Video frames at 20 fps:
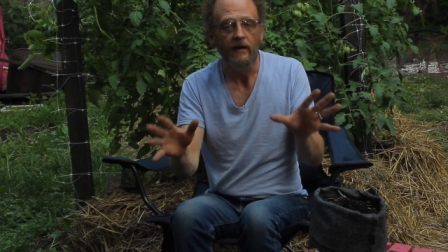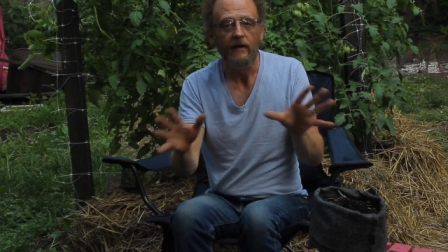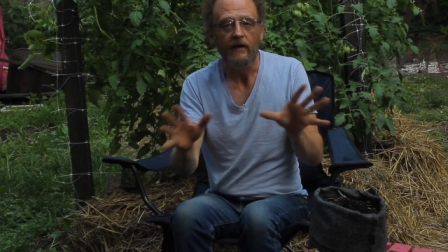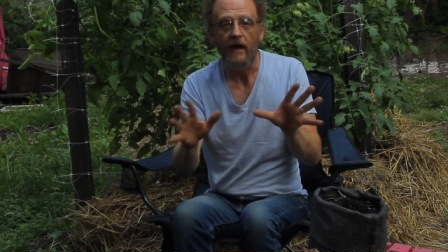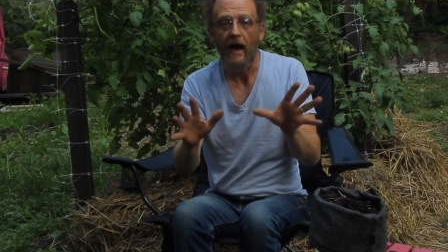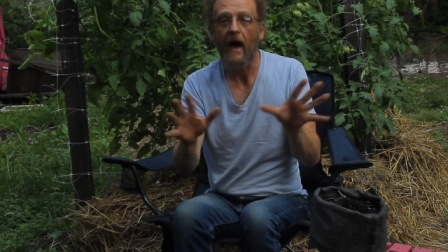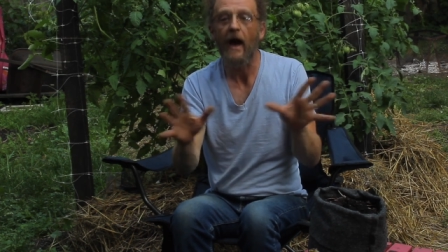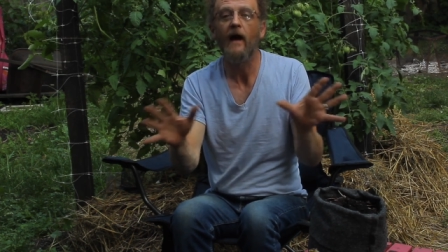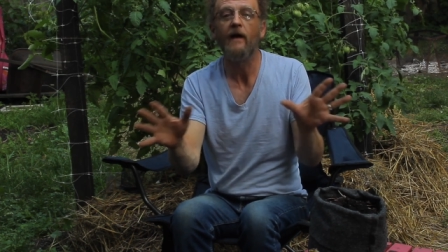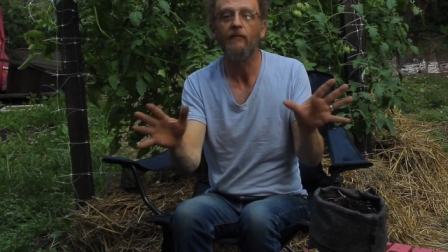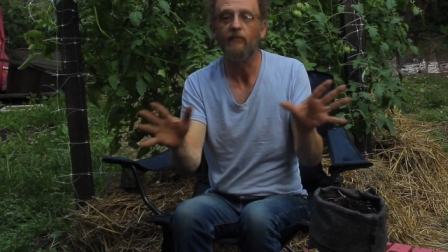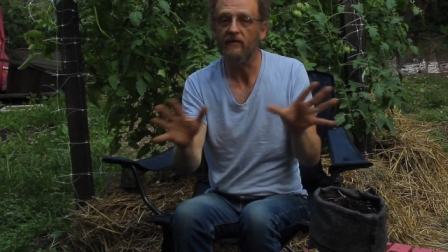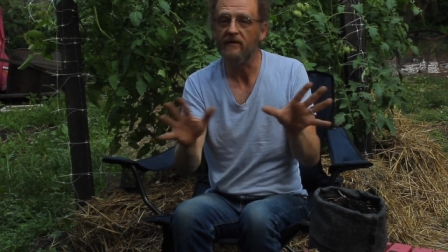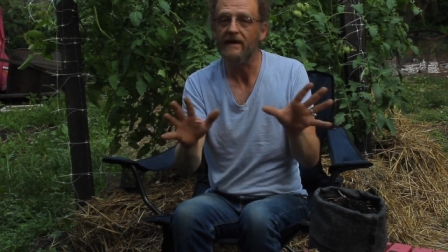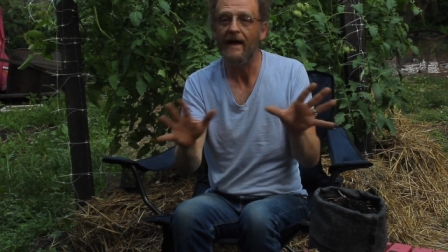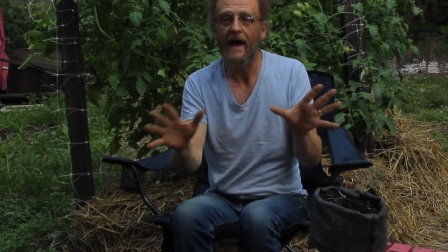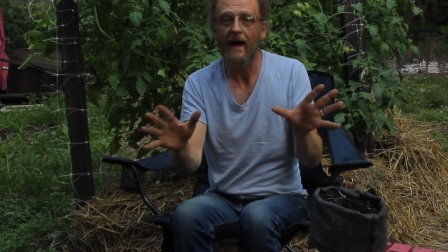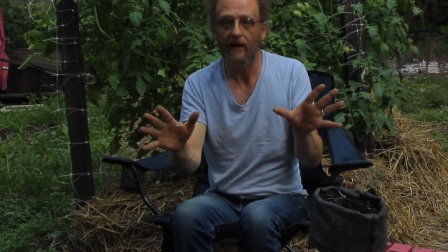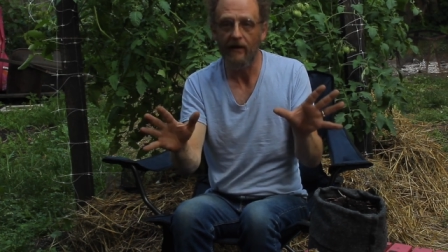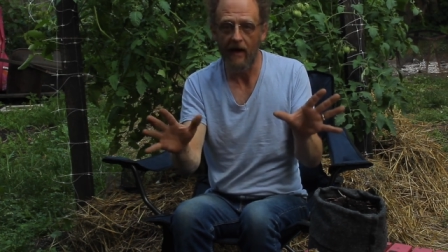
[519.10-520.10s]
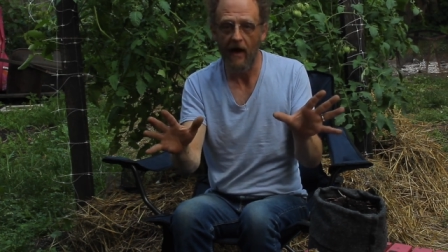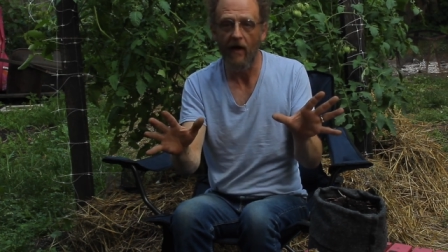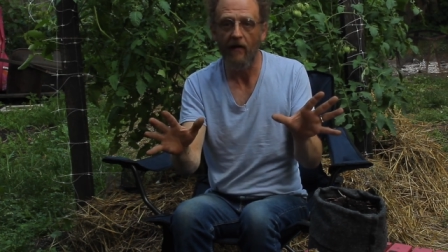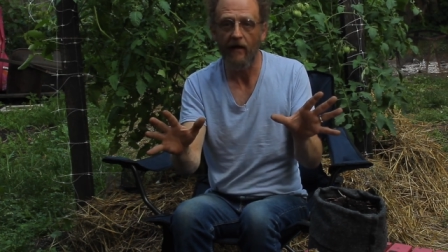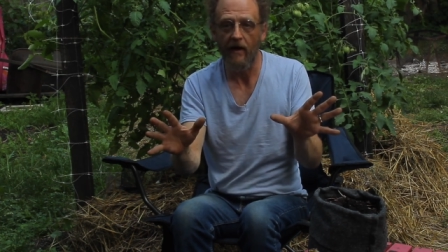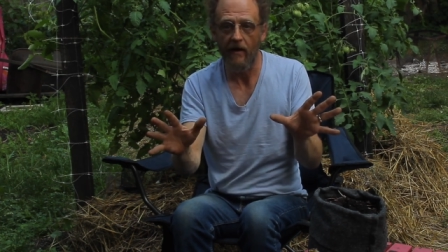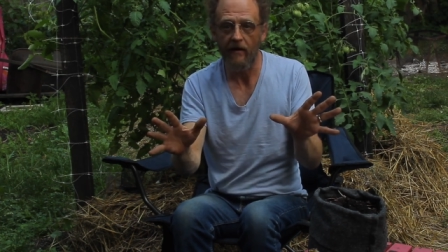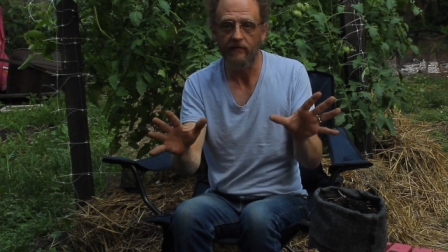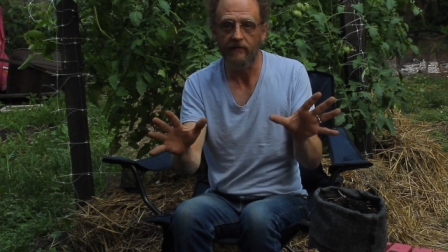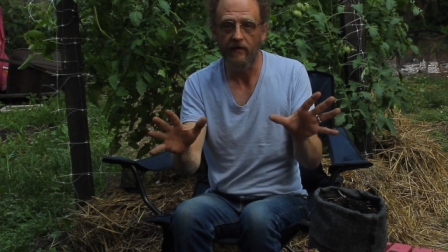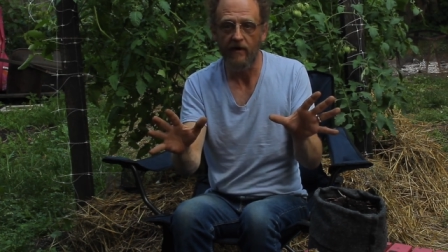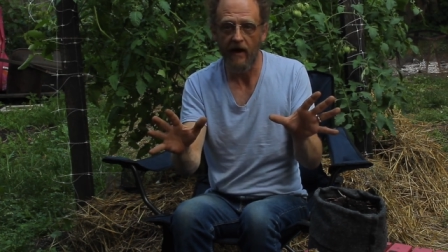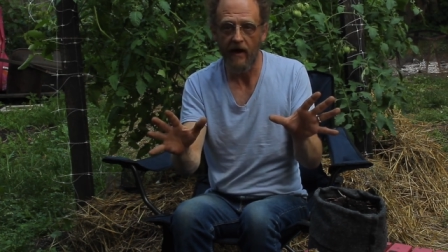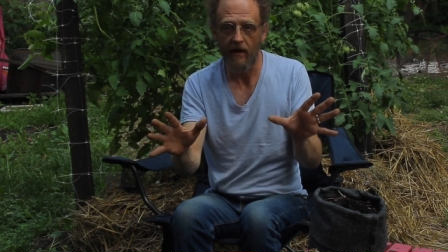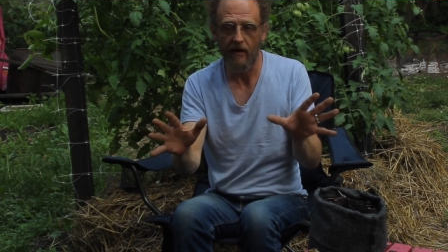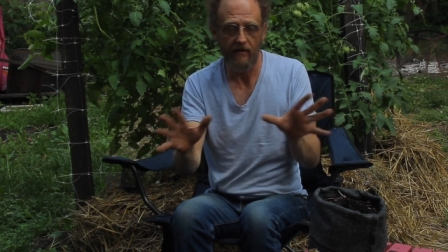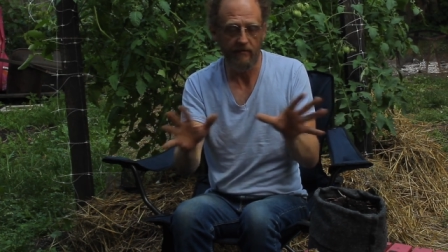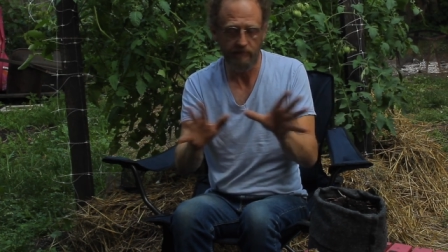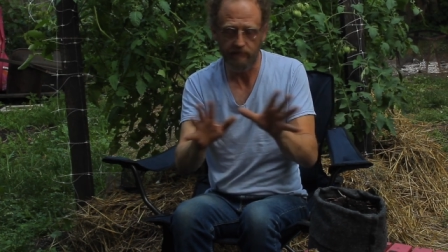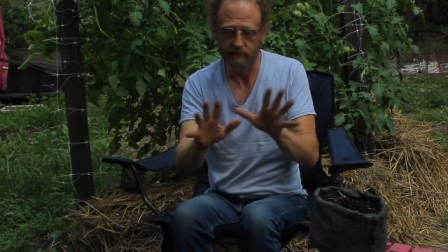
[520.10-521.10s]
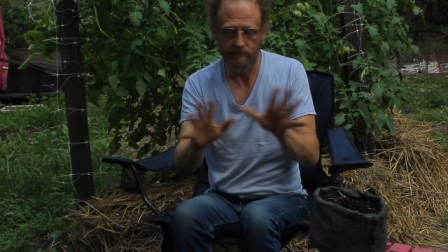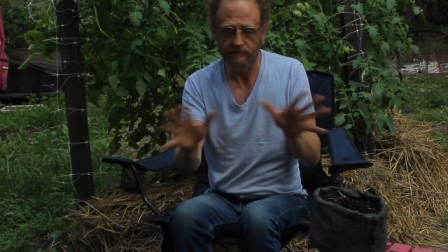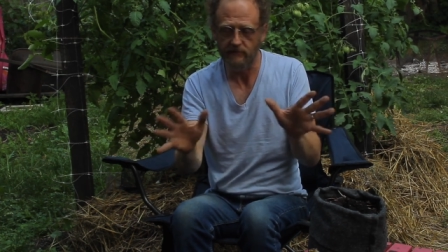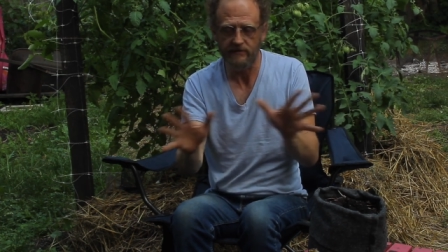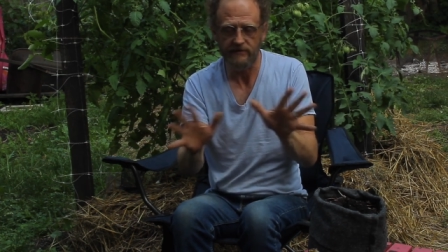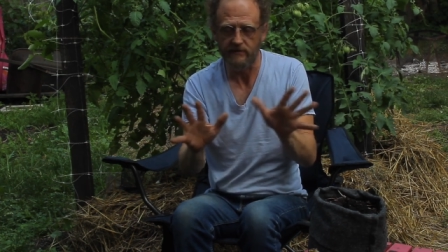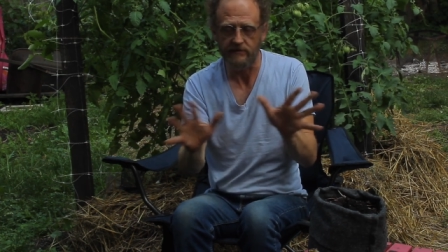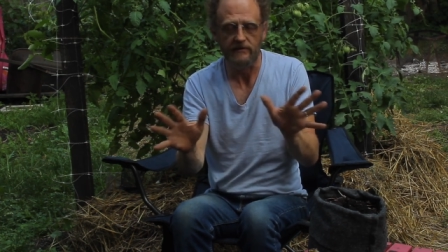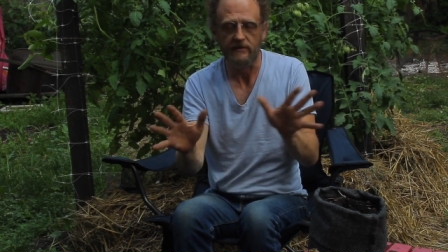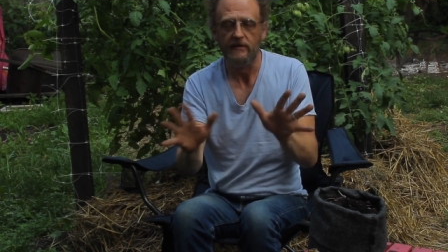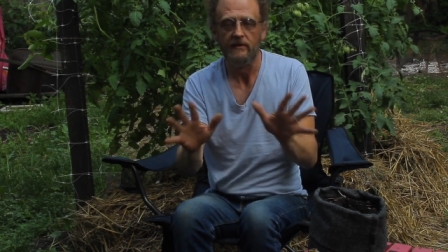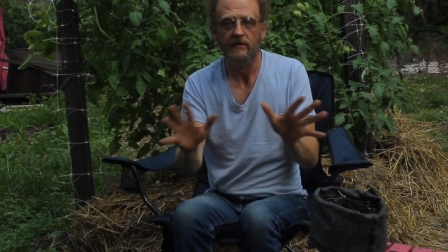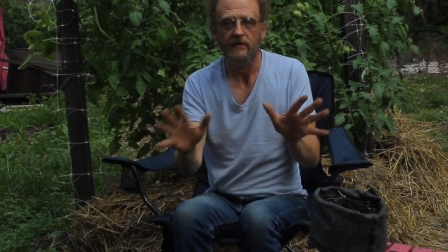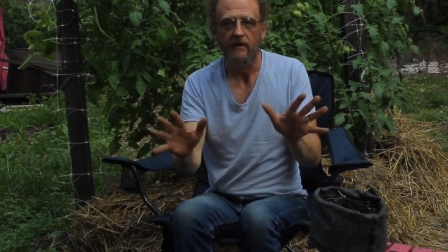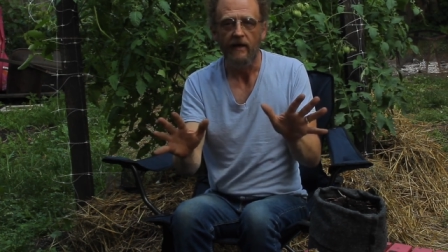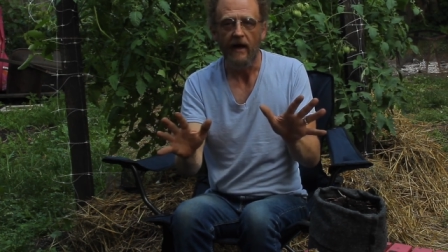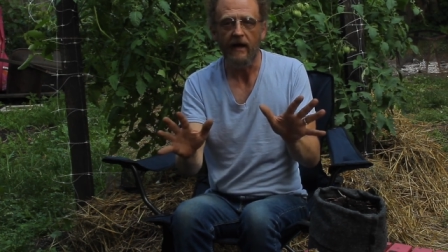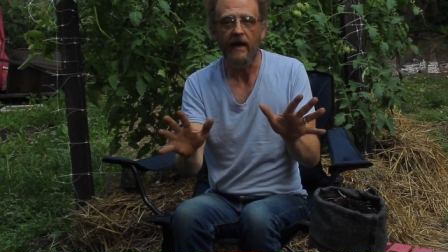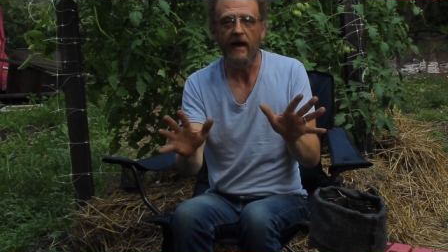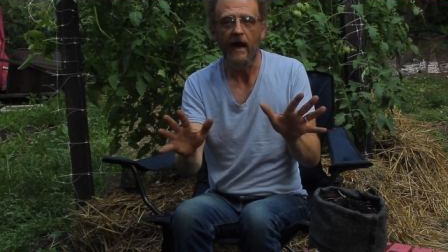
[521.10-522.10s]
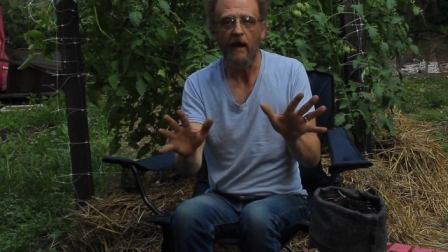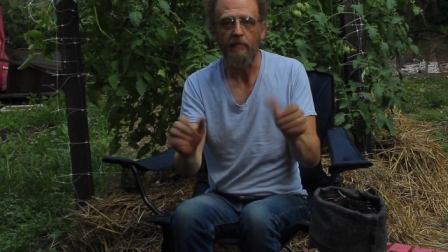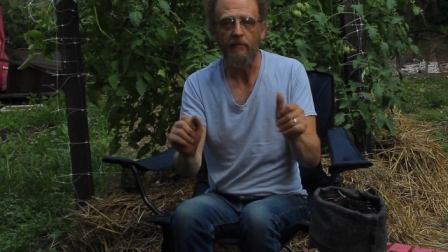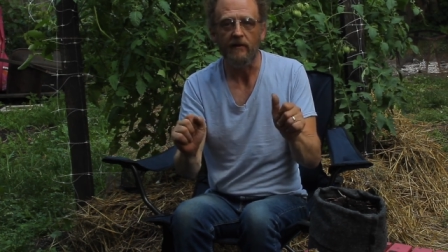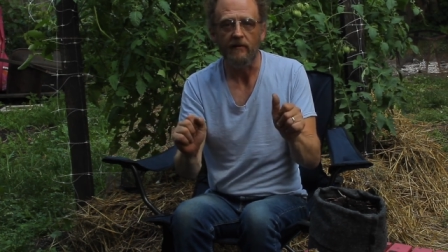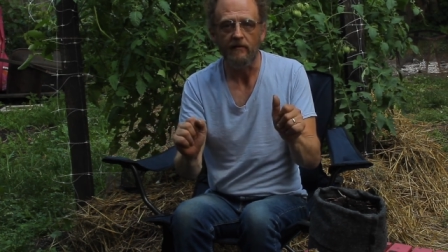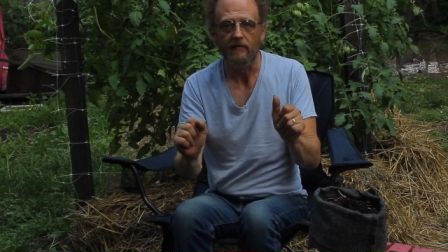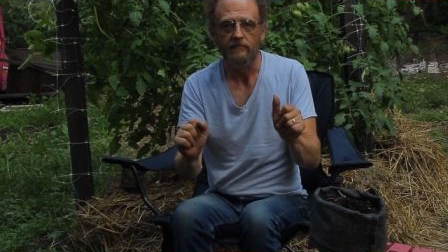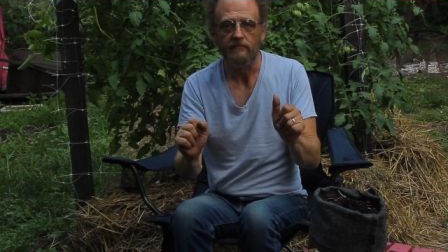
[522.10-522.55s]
God would not allow that. Not going to happen.